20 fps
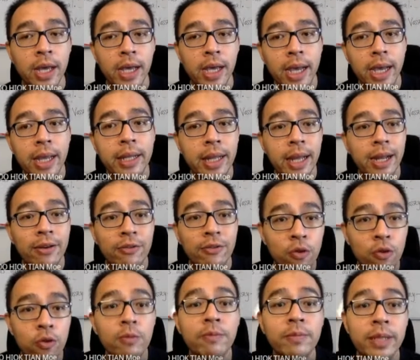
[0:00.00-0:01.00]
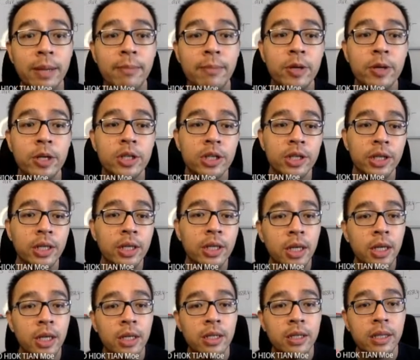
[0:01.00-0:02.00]
and at room temperature,
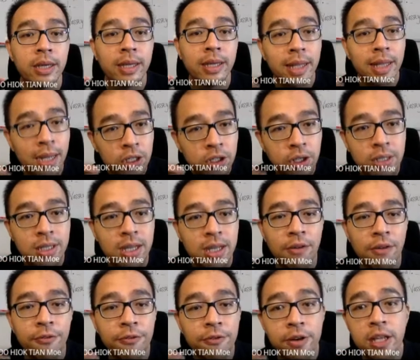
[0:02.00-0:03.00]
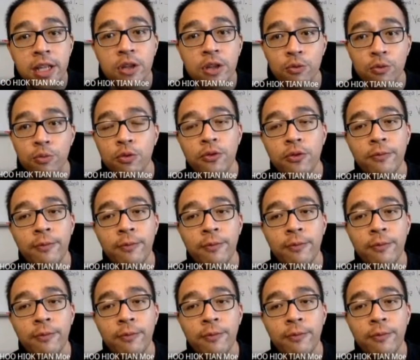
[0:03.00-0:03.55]
the electrons are free to move,